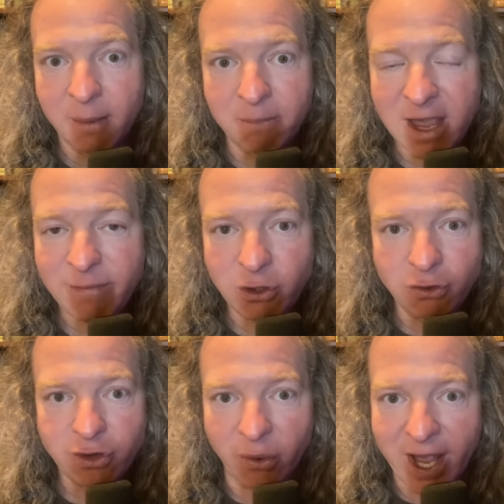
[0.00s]
Maybe you
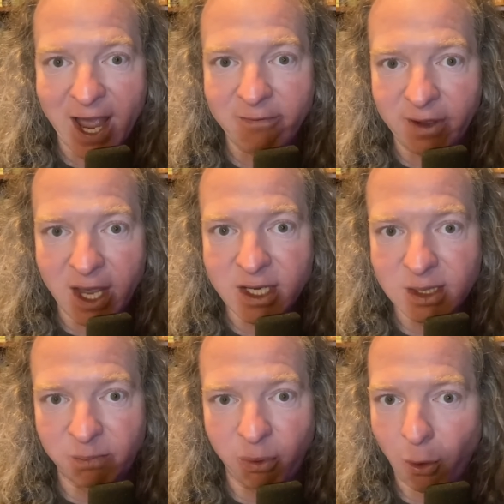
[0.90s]
don't have any
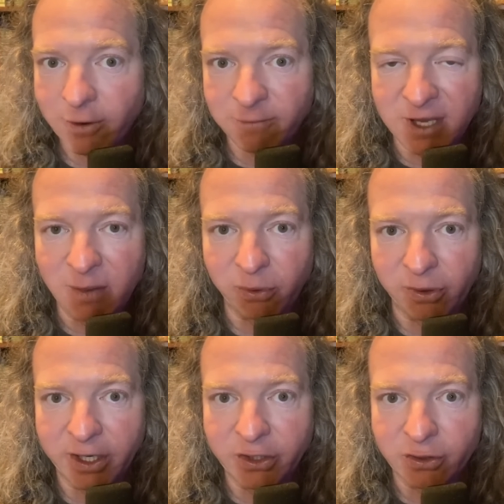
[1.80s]
supportive people
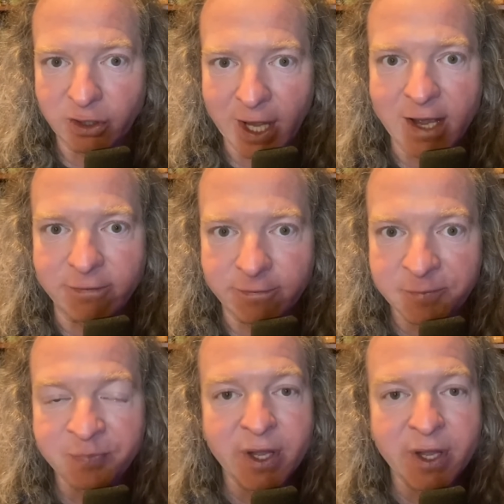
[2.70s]
in your life.